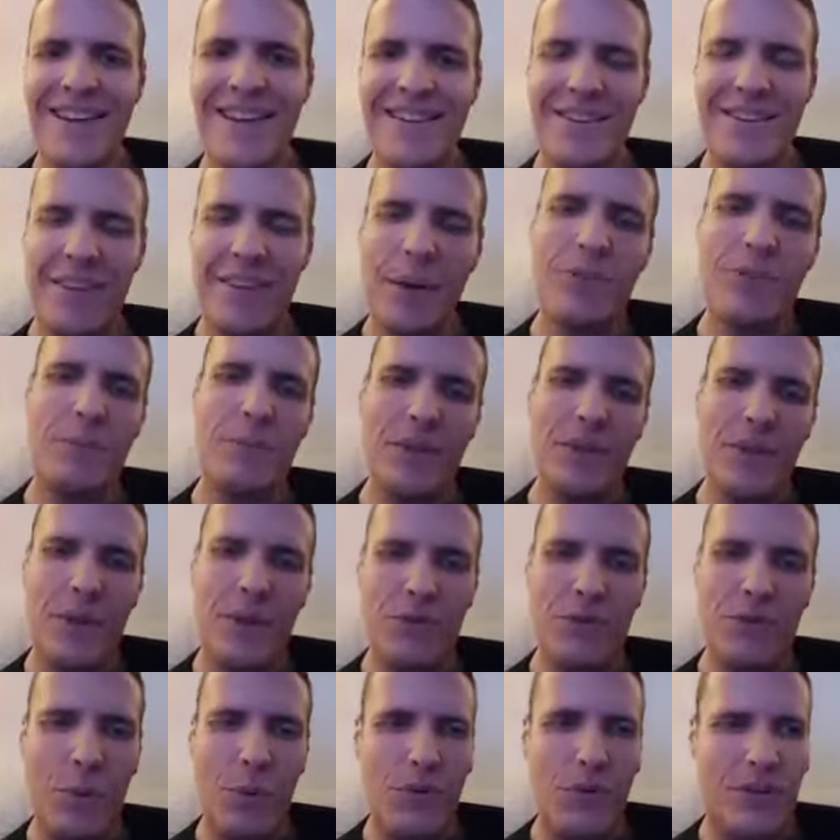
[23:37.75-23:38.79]
So that was a big thing,
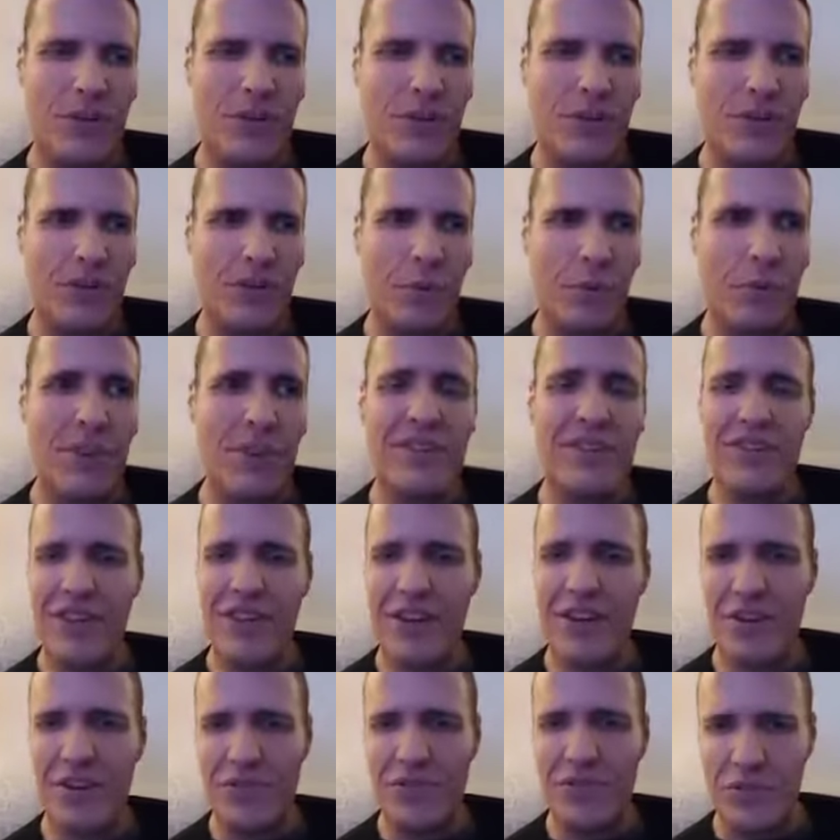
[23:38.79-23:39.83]
was portion control. But then she
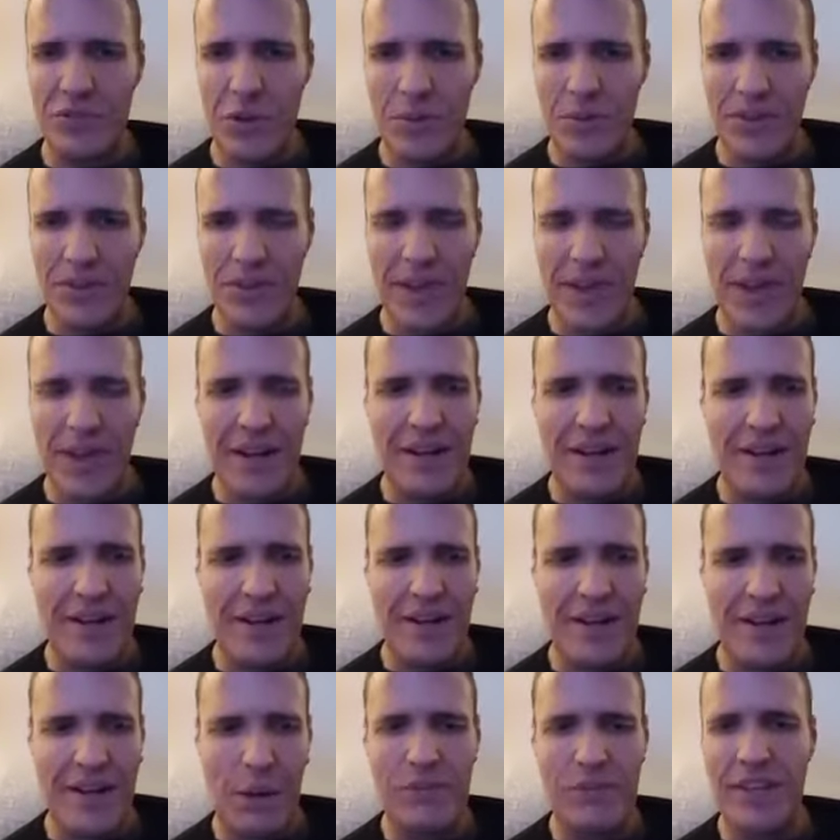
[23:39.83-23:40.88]
also told me that
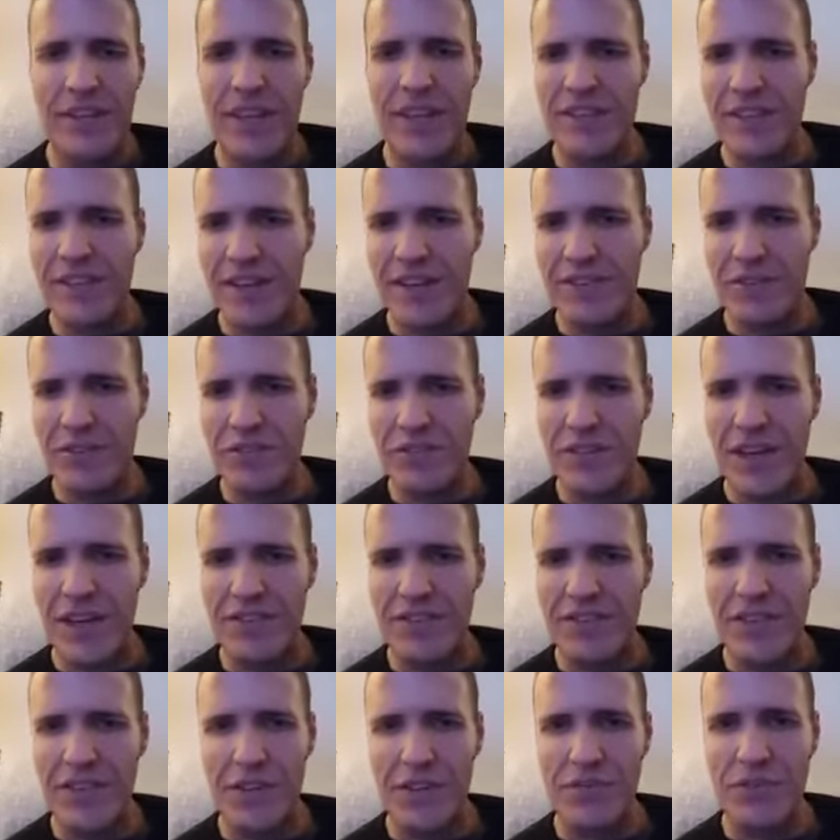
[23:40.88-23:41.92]
I would take to
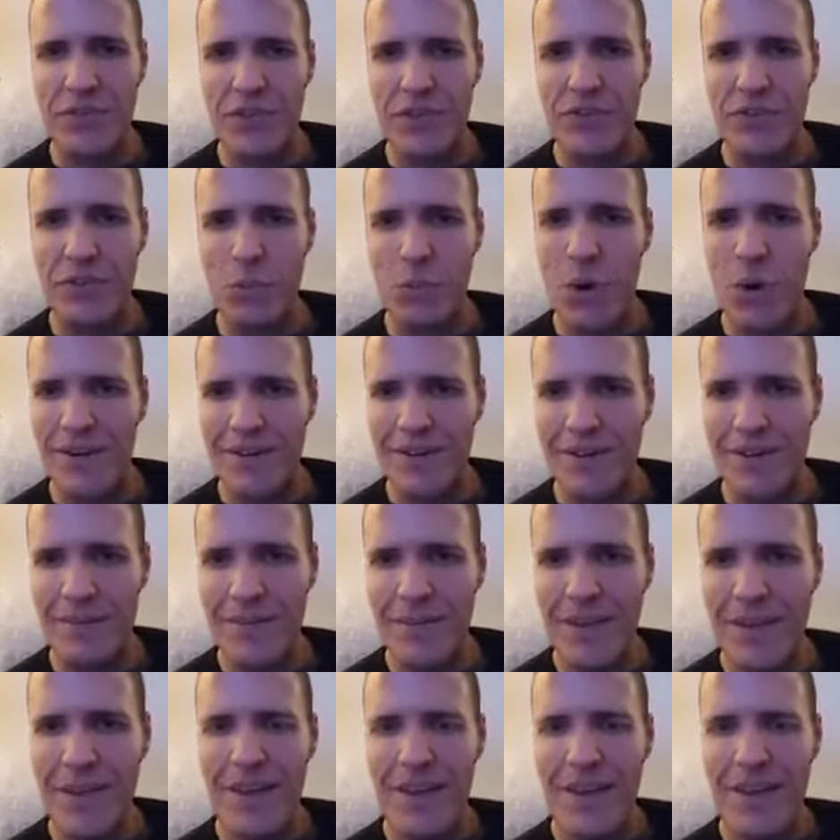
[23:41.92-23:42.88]
exercise like a fish to water.